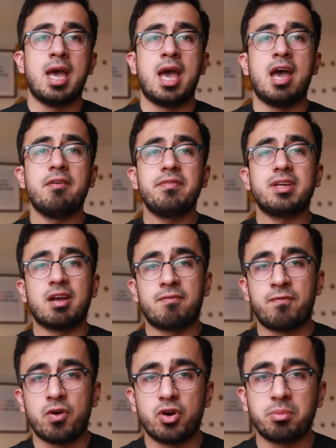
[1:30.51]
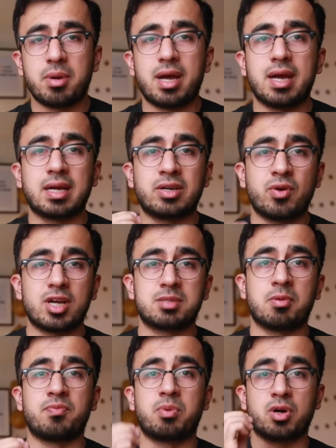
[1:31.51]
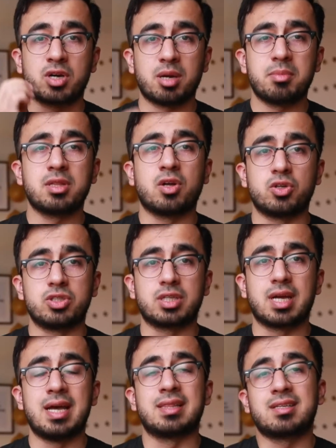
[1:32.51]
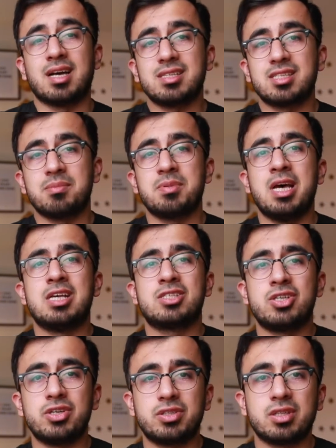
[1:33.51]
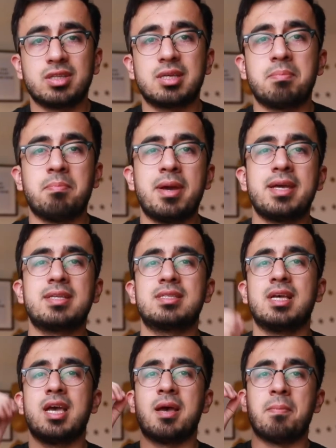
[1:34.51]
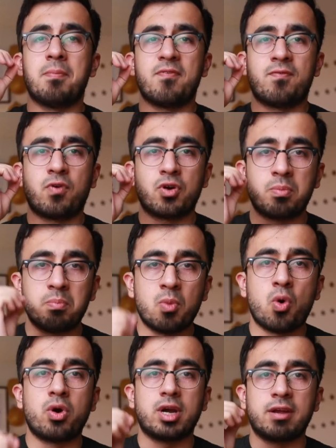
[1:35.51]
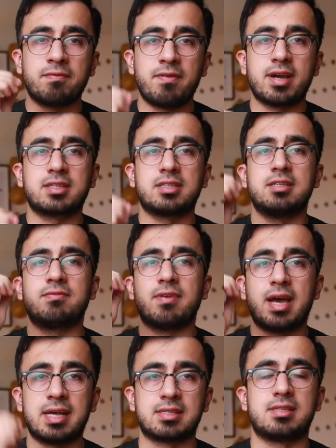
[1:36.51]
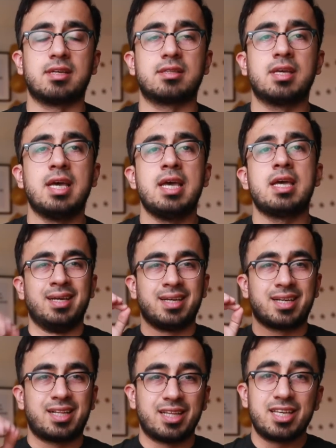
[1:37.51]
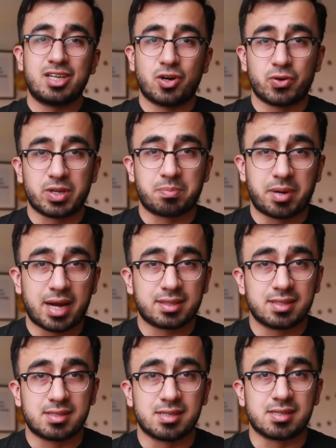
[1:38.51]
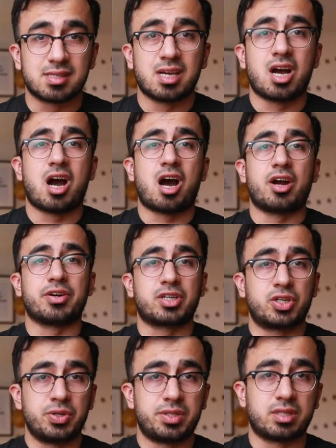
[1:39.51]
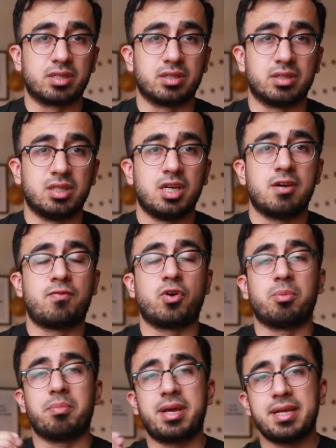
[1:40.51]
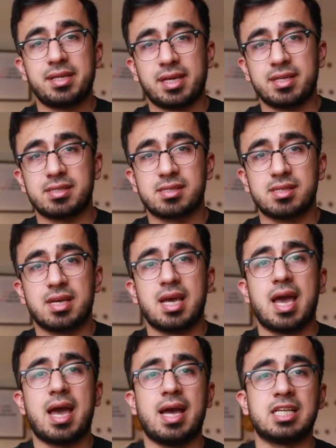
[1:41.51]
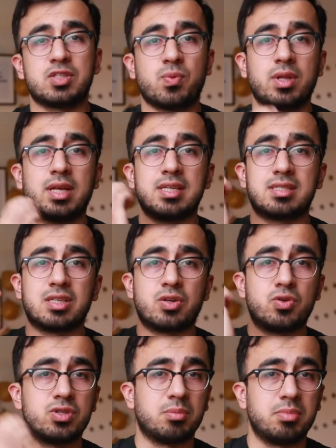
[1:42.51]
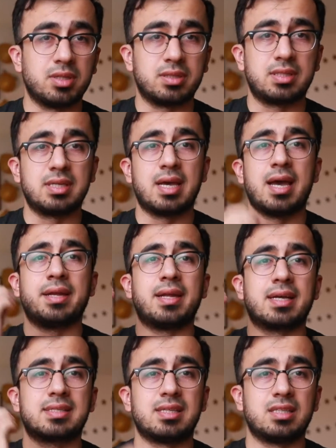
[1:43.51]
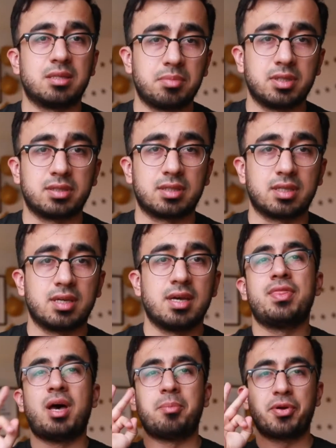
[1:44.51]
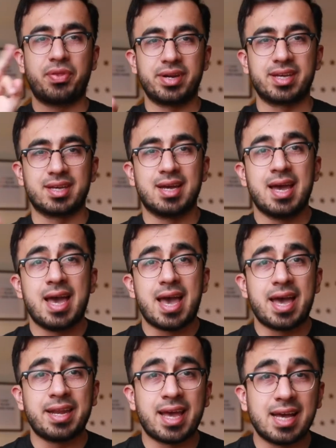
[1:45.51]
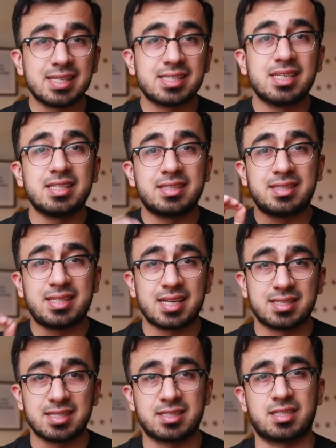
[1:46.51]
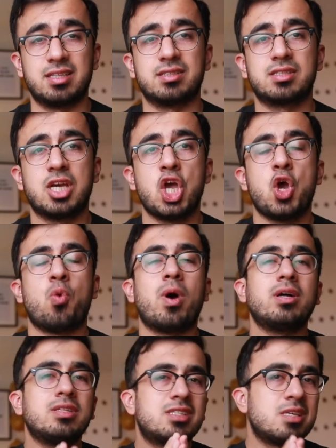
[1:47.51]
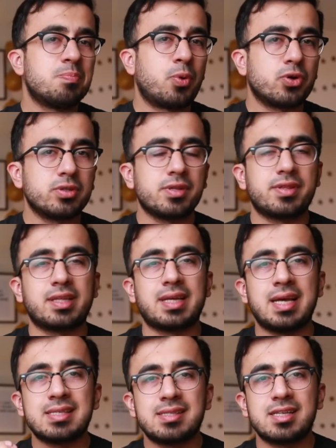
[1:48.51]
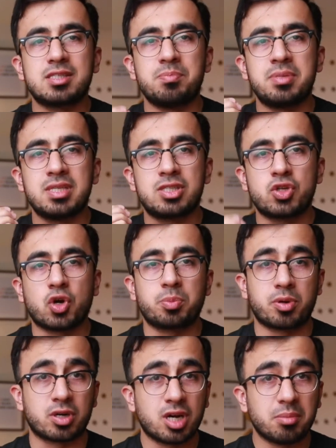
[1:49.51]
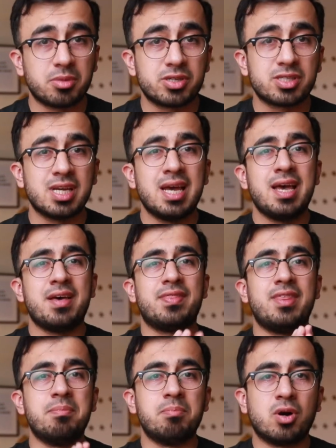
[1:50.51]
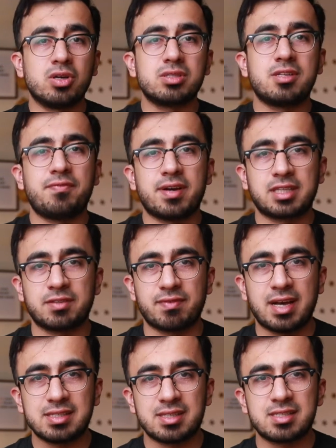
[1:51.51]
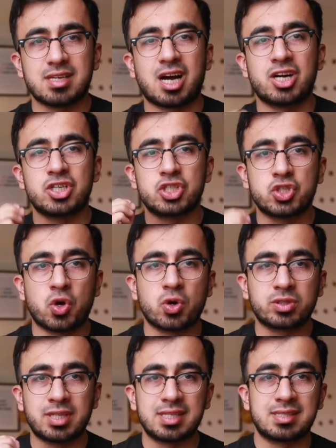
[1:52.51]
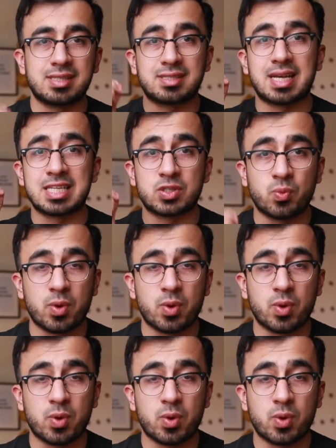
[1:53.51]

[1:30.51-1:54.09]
Having a firm grasp of programming logic and concept certainly makes for more effective SDET. Clean coding practices are critical for maintenance as well as reusability and extendability. Number three, enhance testing skills. While it's important that SDETs be strong programmers, the most effective SDETs are strong testers as